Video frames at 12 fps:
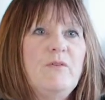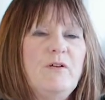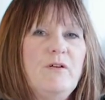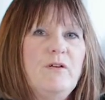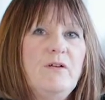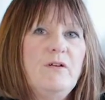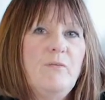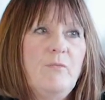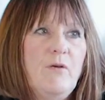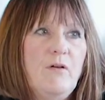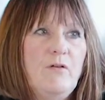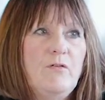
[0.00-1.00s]

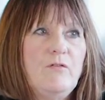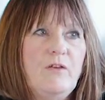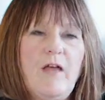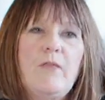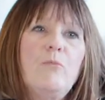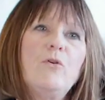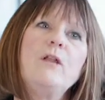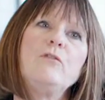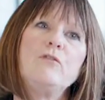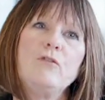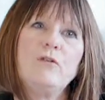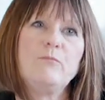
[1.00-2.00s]
to get the money in
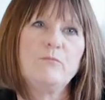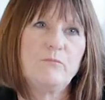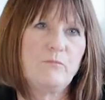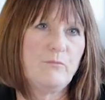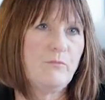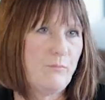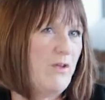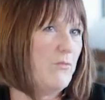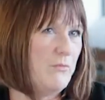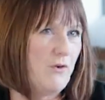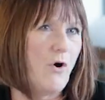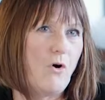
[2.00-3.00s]
to pay
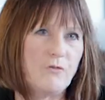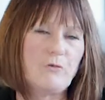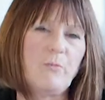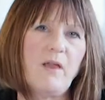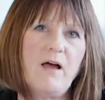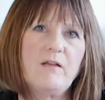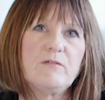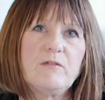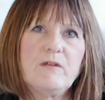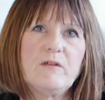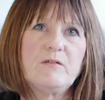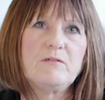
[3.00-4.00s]
for my art supplies and
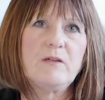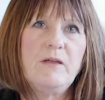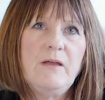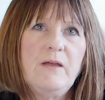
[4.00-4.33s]
things.